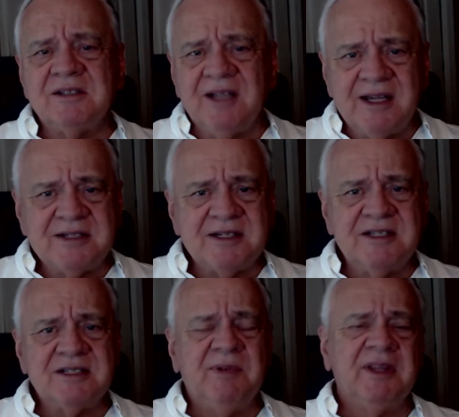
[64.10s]

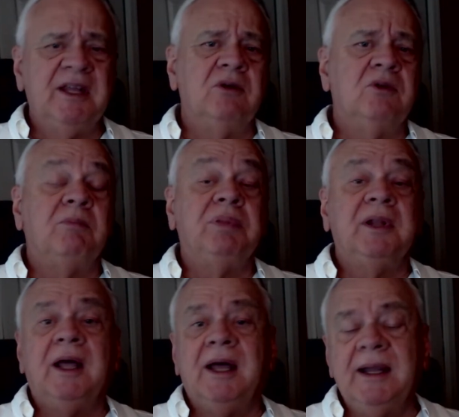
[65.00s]
lessons, but they don't
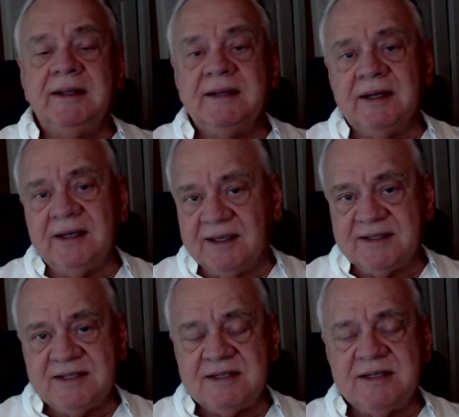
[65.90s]
apply to
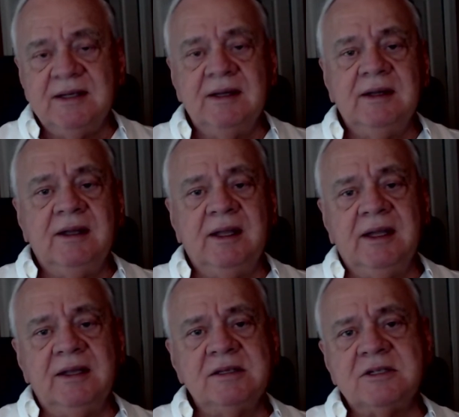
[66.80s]
us.
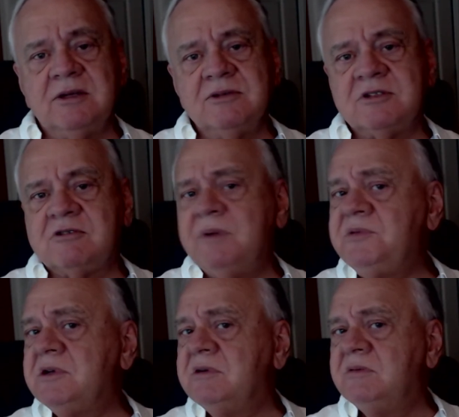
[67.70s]
And so
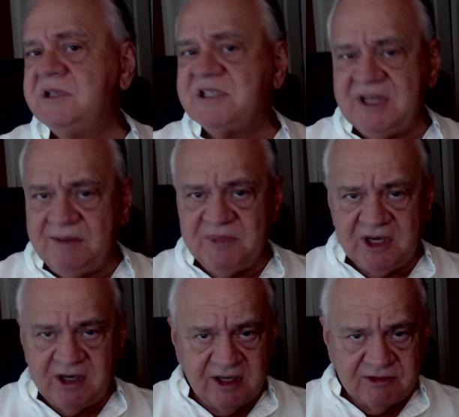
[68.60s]
Scripture would seem to
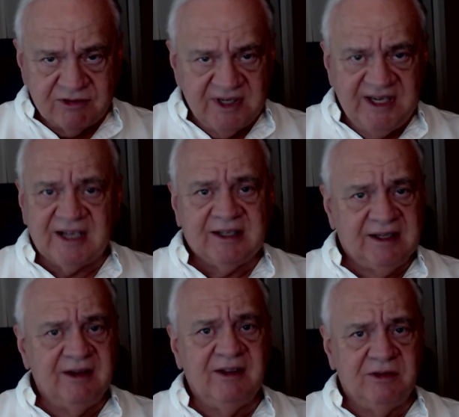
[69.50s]
contradict
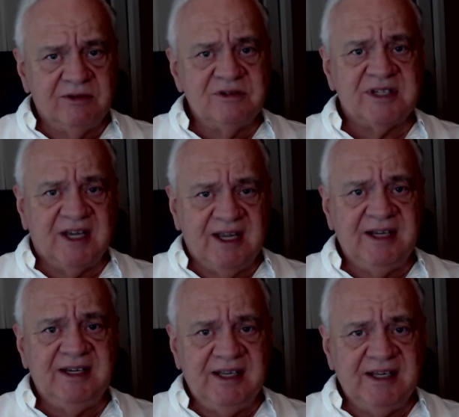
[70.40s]
those
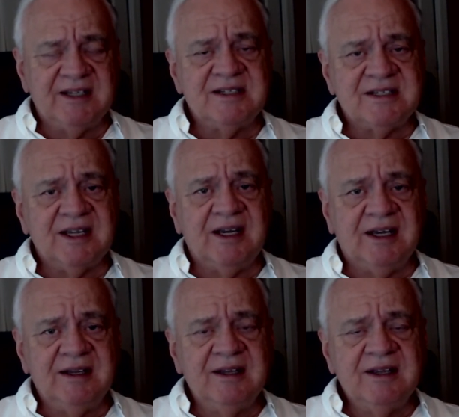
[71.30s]
ideas.
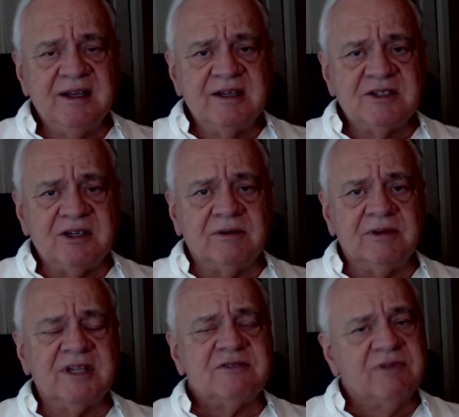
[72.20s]
So
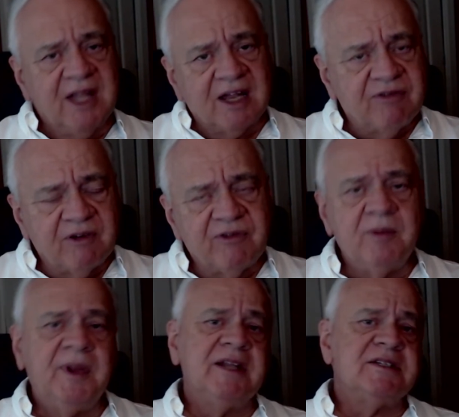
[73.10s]
let's relax for a few
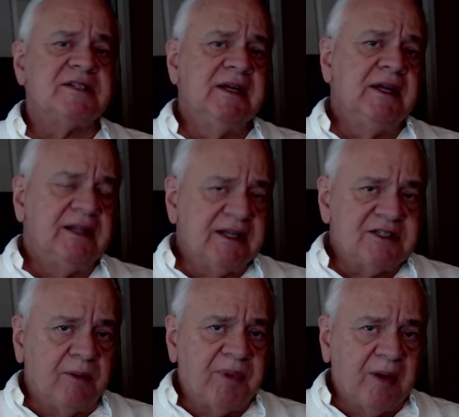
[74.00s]
minutes. Let's
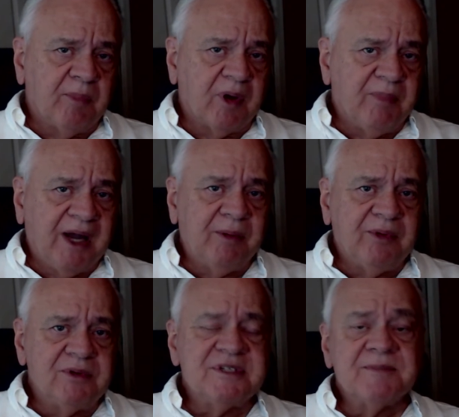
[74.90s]
open up our
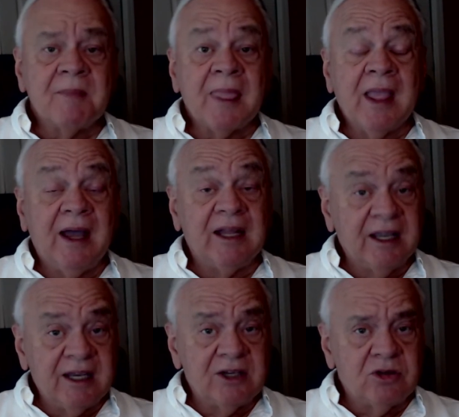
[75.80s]
Bibles. I'd
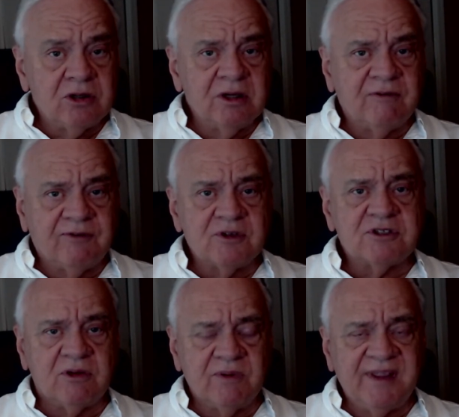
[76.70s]
like you to turn to 1
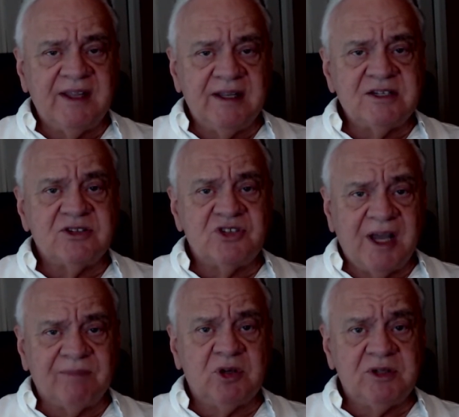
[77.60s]
Corinthians
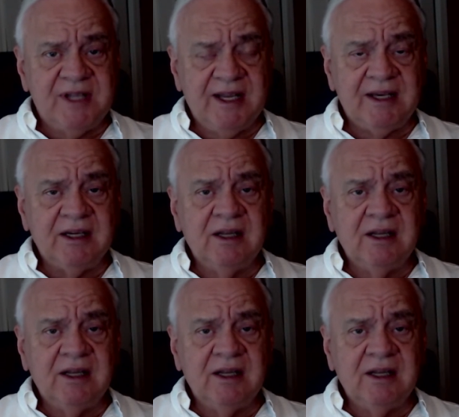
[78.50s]
chapter 10.